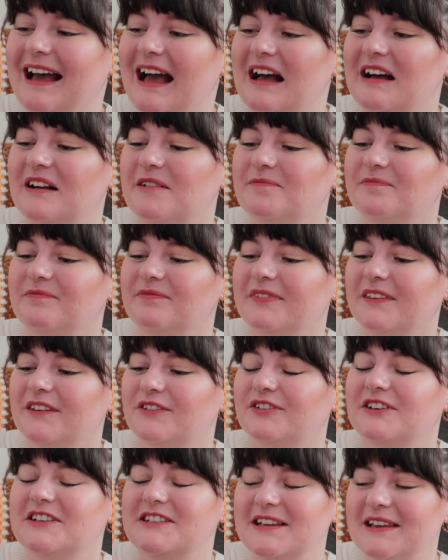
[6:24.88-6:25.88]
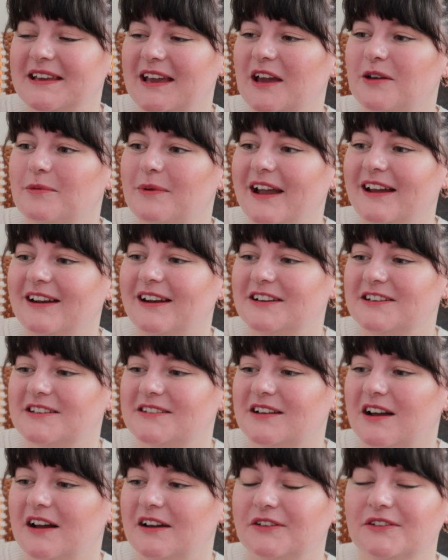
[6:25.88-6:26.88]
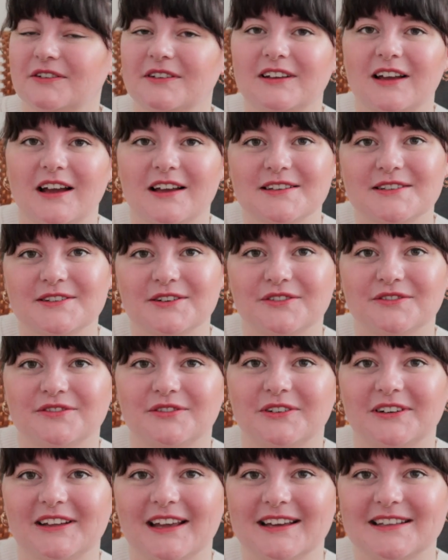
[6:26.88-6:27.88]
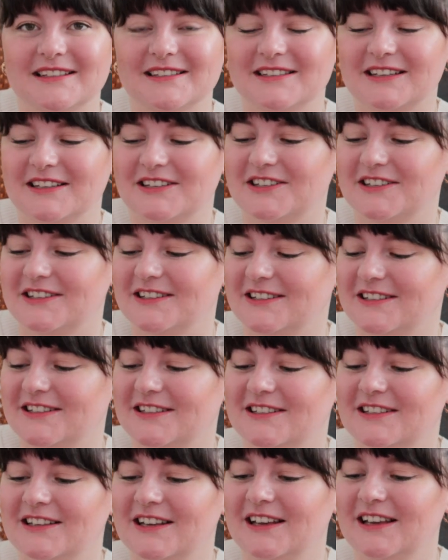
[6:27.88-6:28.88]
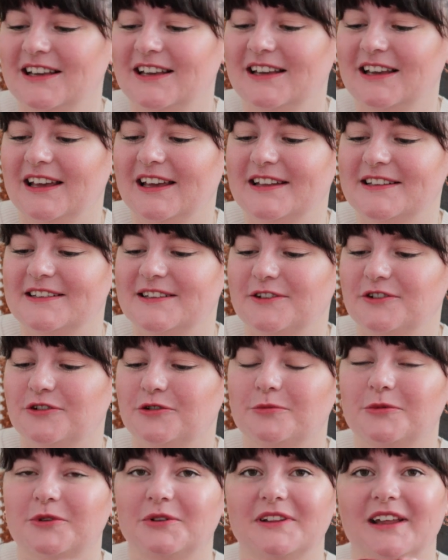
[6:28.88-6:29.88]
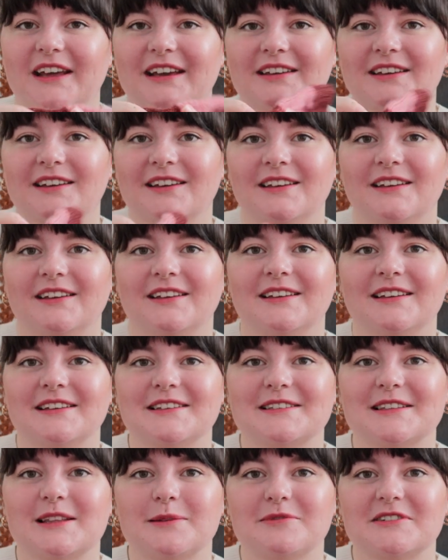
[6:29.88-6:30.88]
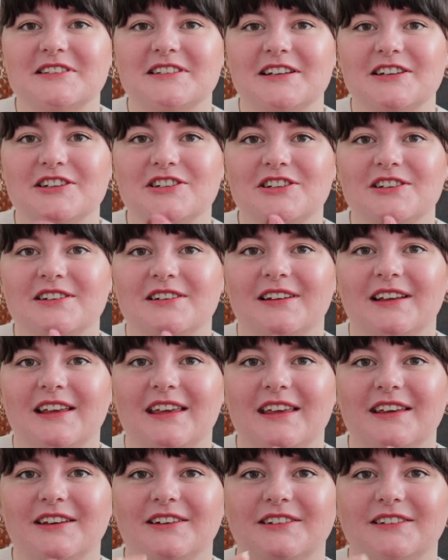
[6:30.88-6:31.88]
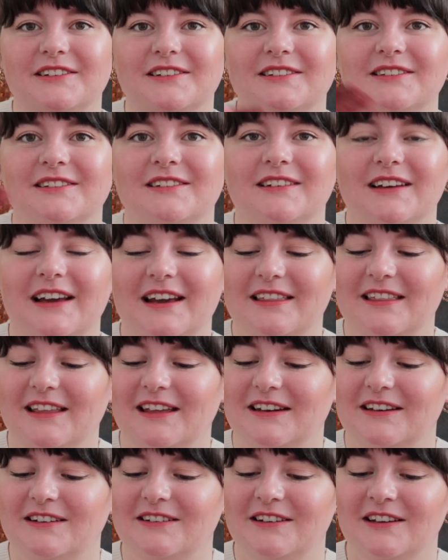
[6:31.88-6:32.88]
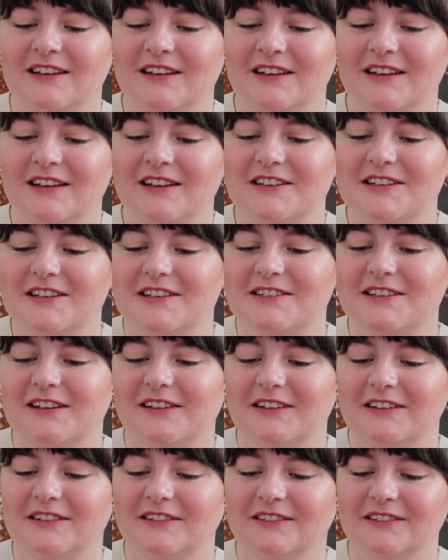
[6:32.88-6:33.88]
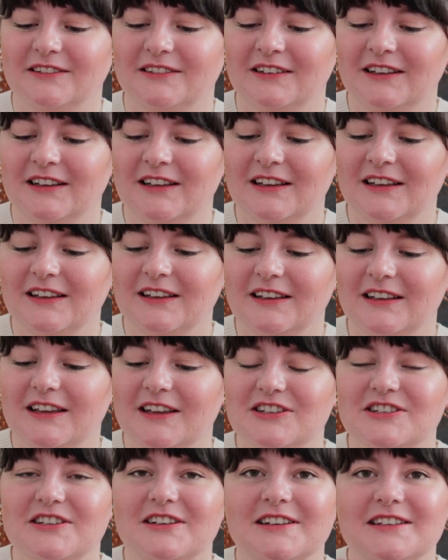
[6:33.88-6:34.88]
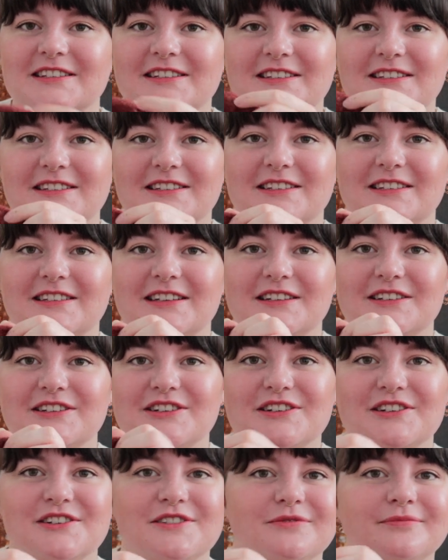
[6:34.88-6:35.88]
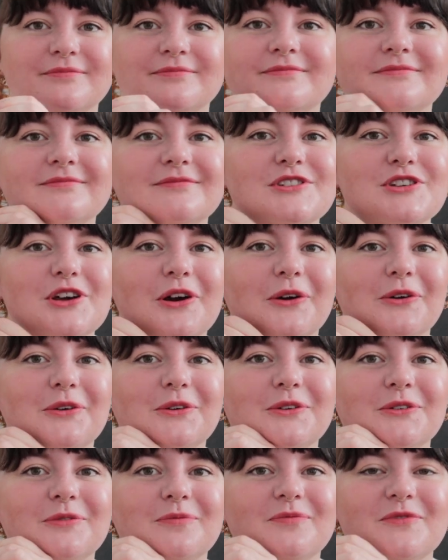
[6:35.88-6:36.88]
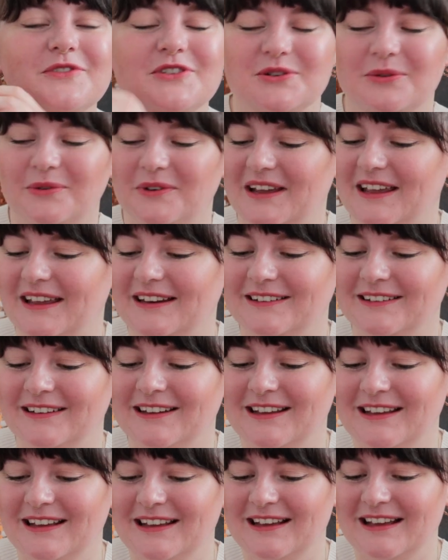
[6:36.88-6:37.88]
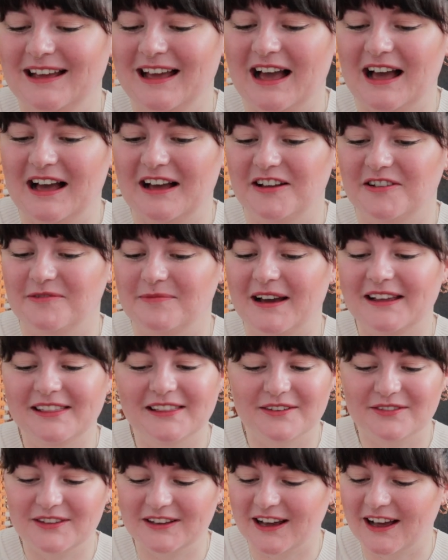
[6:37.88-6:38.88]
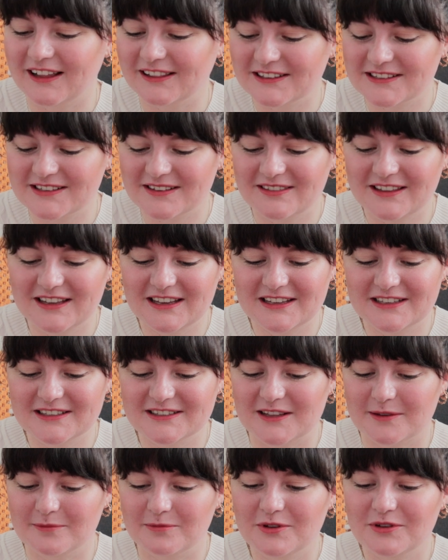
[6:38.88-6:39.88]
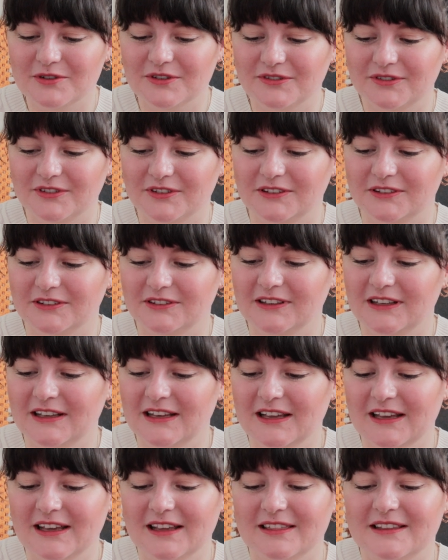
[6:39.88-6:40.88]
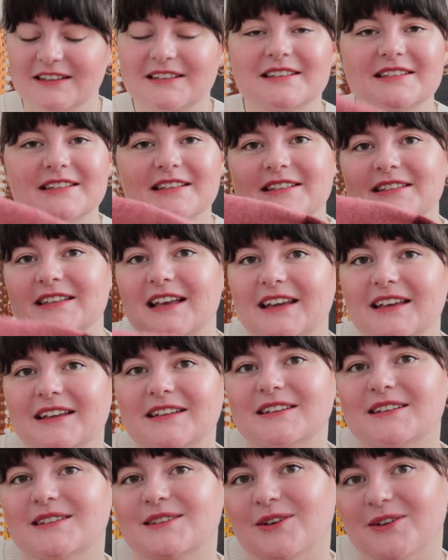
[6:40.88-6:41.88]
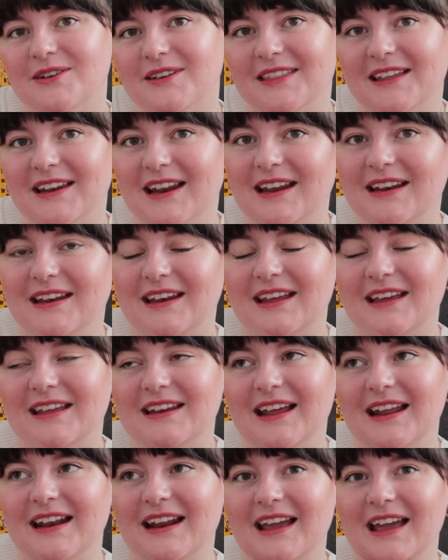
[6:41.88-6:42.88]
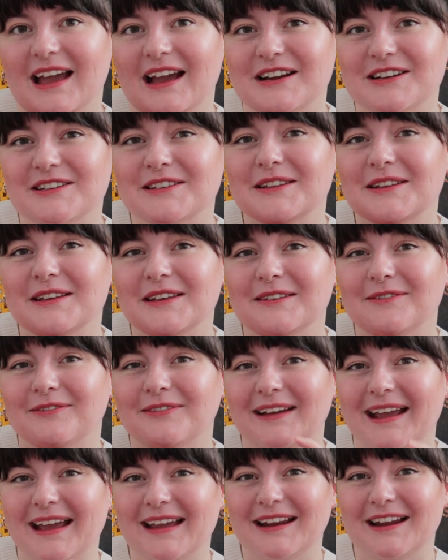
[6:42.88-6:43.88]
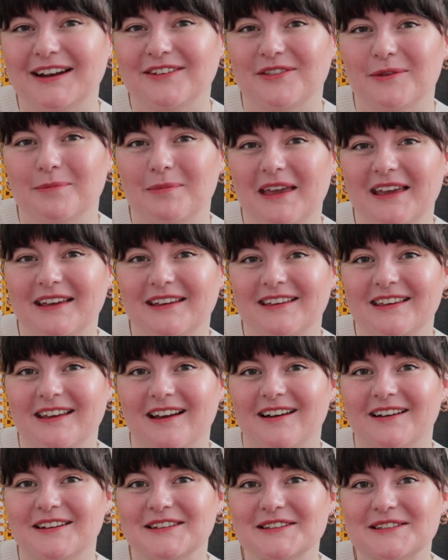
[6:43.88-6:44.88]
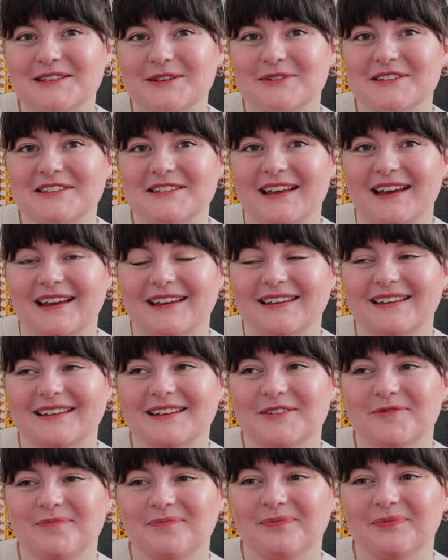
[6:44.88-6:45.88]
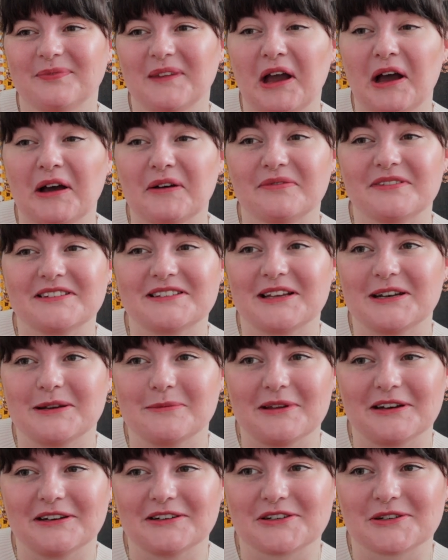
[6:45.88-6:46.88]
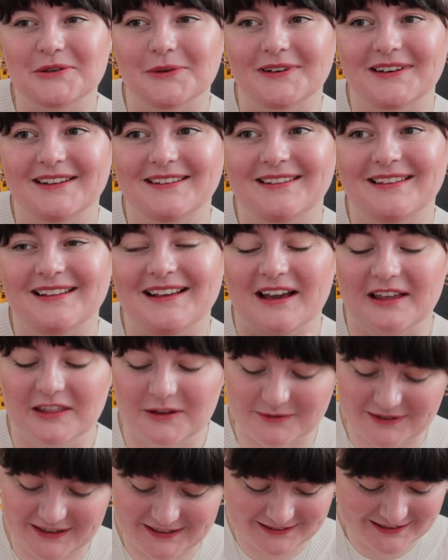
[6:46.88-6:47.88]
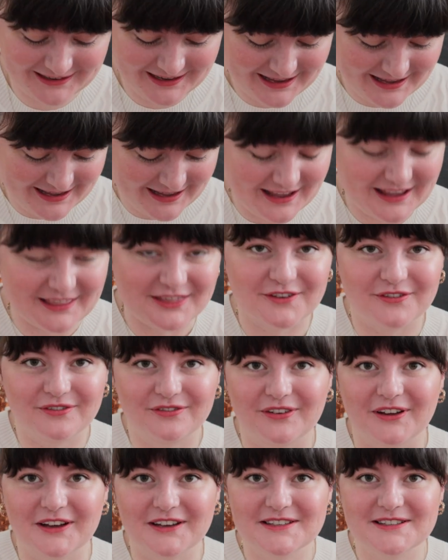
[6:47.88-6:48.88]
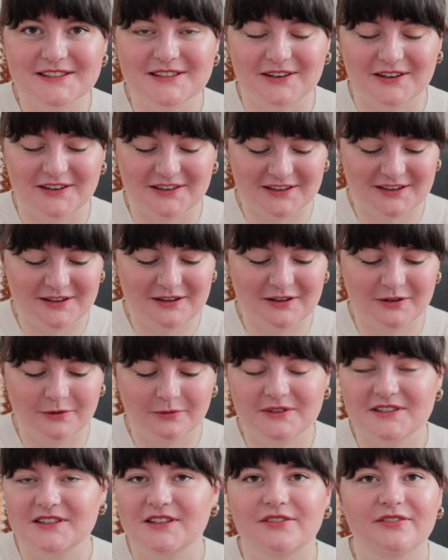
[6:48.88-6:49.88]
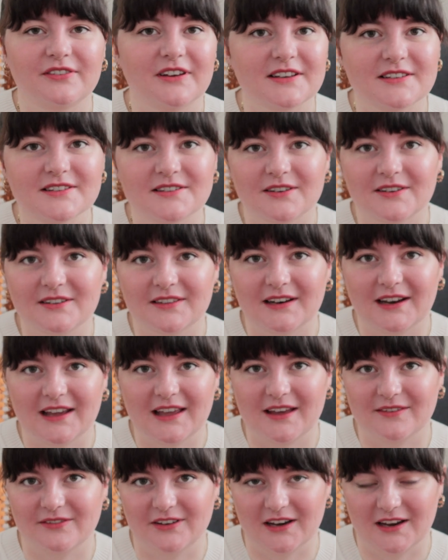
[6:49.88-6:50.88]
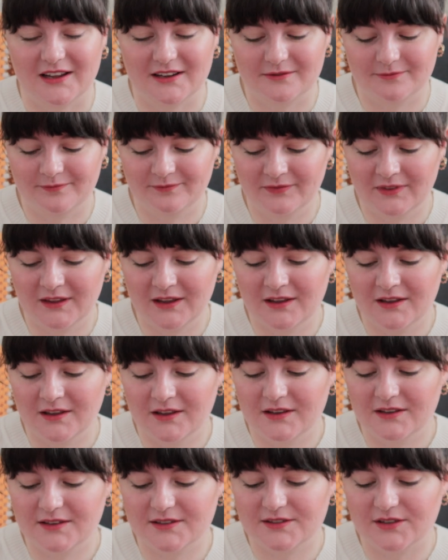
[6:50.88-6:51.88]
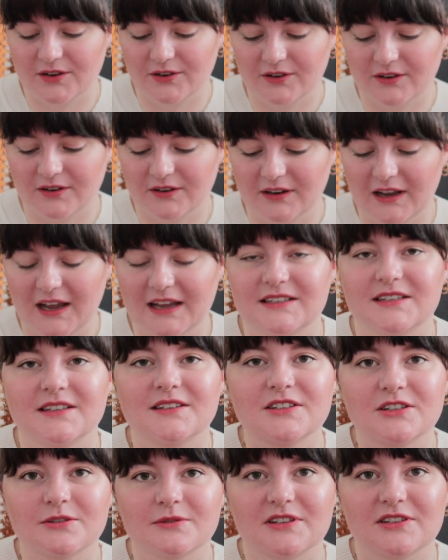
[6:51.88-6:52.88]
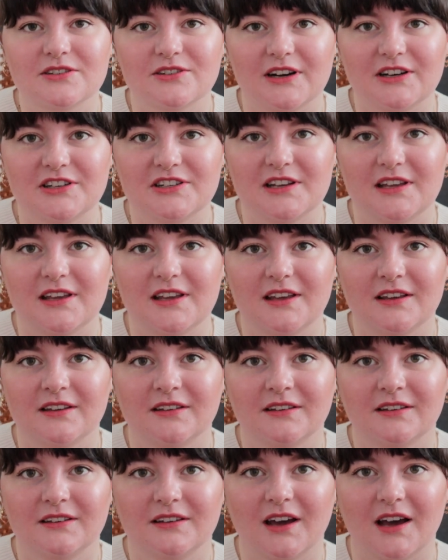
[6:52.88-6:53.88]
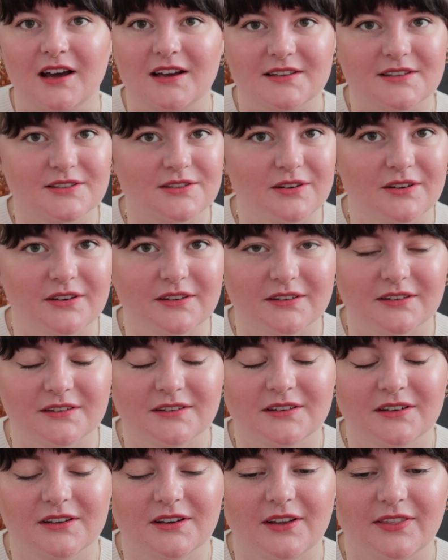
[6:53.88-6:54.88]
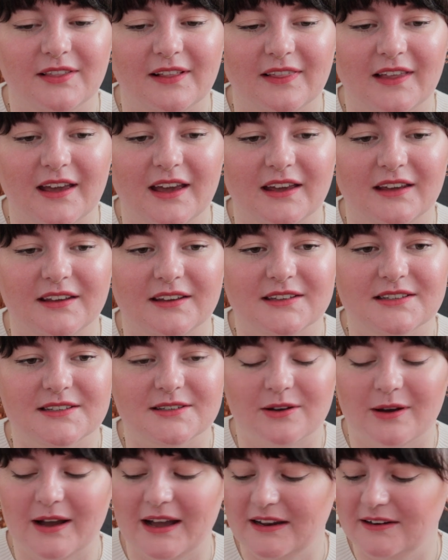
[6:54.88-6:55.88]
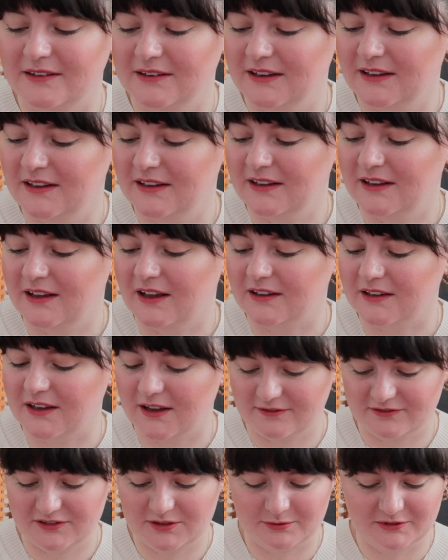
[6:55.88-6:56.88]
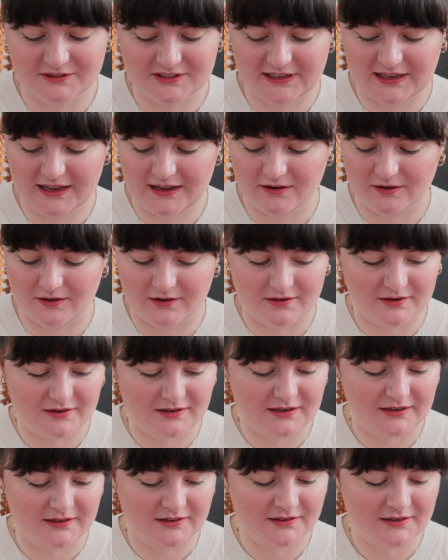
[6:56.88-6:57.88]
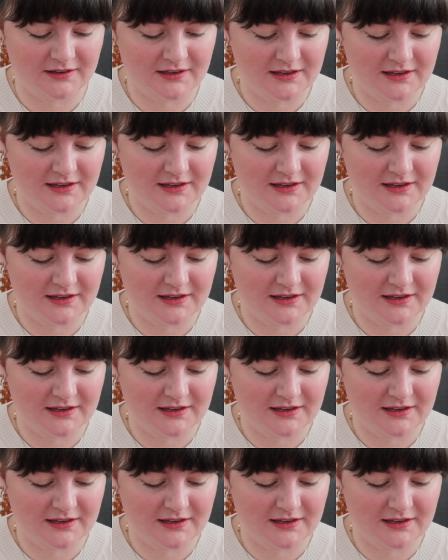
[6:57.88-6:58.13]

For a DK weight, I just cast on 48 stitches. It's a normal like slip stitch heel and then just a little Kitchener stitch toe join. I love the colors of these, they're beautiful. This is the second sock that I knit and I actually ran out of the pink yarn, so it's like half a centimeter shorter than the other one. And the first sock was the first sock that I ever knit. So I didn't do a stretchy cast on the leg. It's quite uncomfortable to get on.